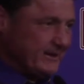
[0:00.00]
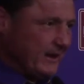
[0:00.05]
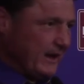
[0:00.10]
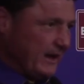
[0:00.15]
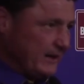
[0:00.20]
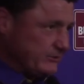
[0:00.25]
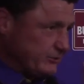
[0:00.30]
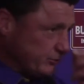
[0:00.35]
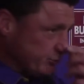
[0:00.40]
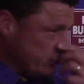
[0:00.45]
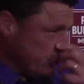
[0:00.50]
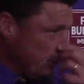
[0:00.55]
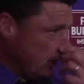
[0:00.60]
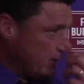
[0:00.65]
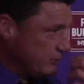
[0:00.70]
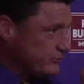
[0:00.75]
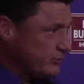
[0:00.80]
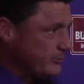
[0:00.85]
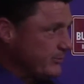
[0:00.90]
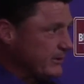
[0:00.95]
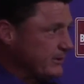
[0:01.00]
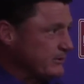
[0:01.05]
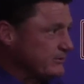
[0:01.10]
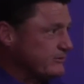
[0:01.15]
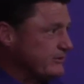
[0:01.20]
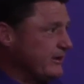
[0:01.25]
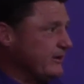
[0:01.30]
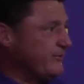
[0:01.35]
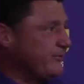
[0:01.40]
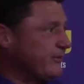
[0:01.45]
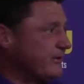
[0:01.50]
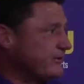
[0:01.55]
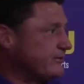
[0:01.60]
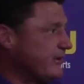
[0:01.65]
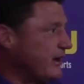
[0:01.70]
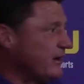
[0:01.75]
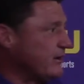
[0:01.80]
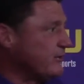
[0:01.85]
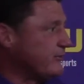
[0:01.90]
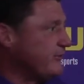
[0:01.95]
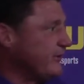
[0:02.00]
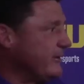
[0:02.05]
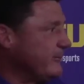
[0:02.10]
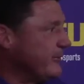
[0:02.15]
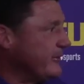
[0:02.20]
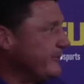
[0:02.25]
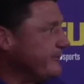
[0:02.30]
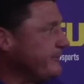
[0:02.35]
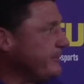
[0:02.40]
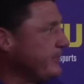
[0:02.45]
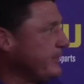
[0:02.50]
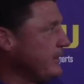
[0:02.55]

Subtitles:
Hey, just a tremendous day for the Tiger family.